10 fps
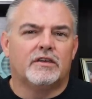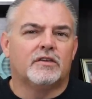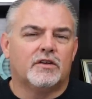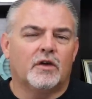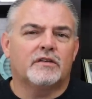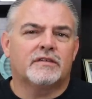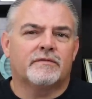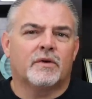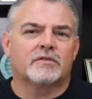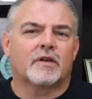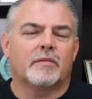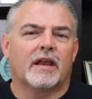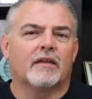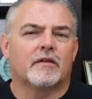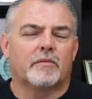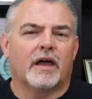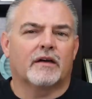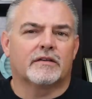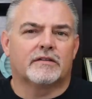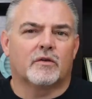You'll notice some folks coming out on their
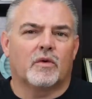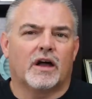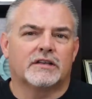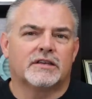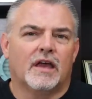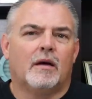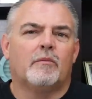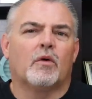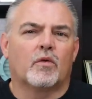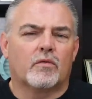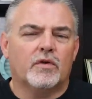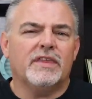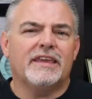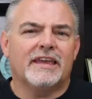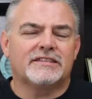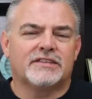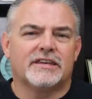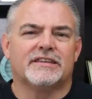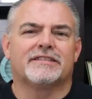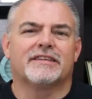balconies to watch, but what really gets you
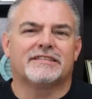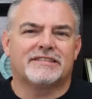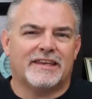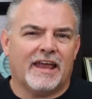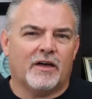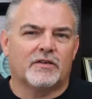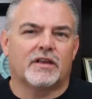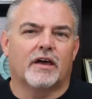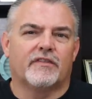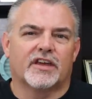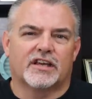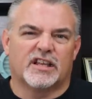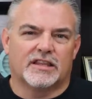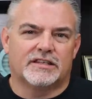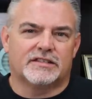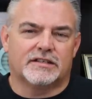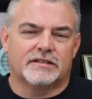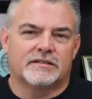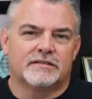is the sound of the collision.